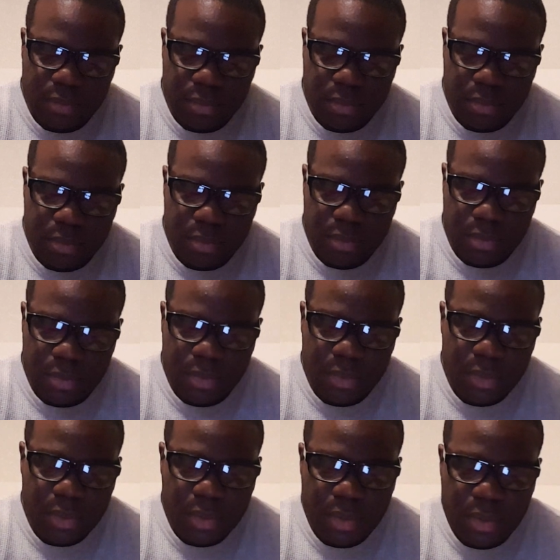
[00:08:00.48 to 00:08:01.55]

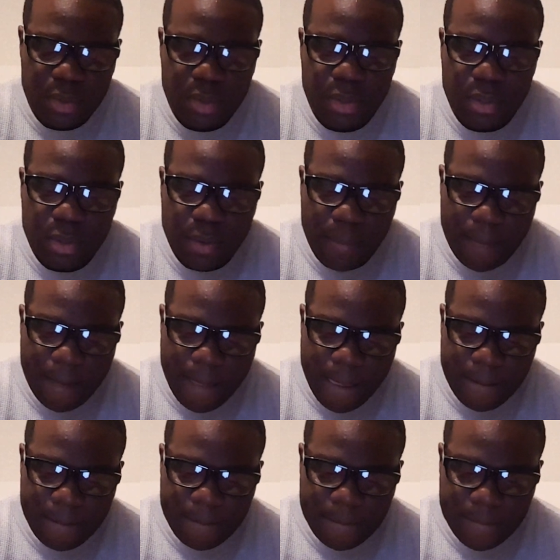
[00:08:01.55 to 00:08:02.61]

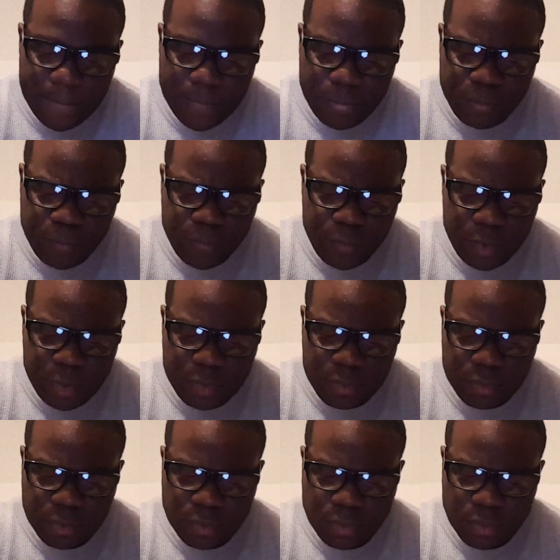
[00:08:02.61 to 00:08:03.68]

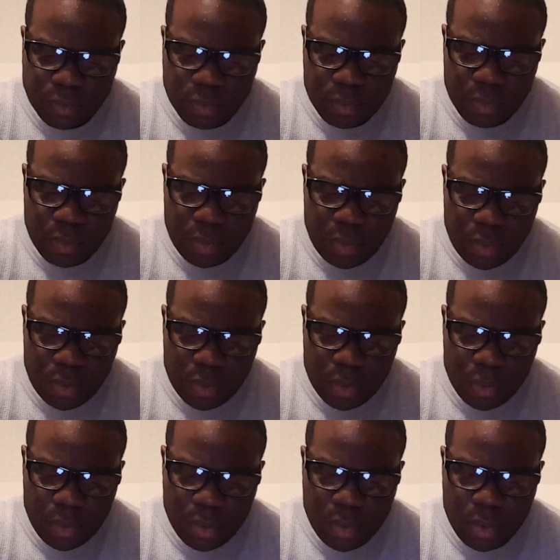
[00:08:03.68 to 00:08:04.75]

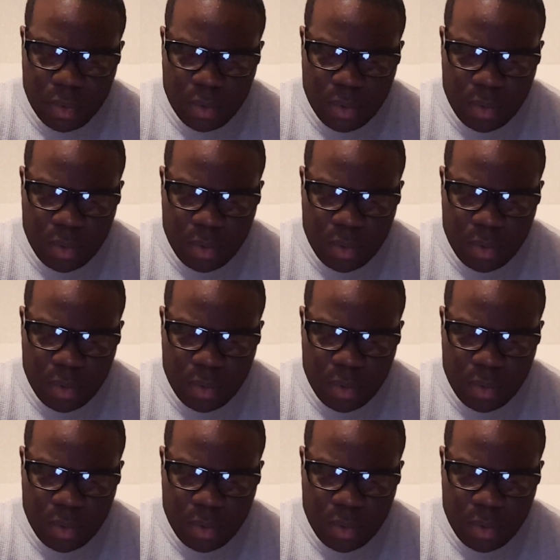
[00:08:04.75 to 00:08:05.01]
Nobody speaks.